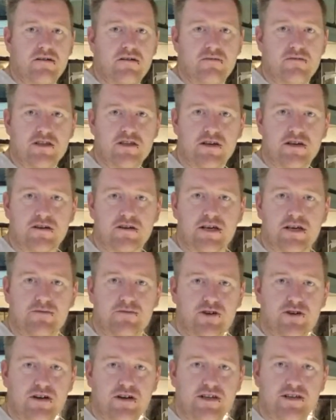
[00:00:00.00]
which I keep
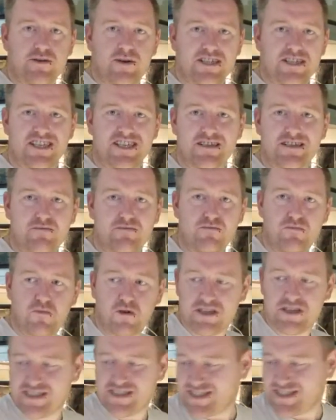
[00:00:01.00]
trying to wanting to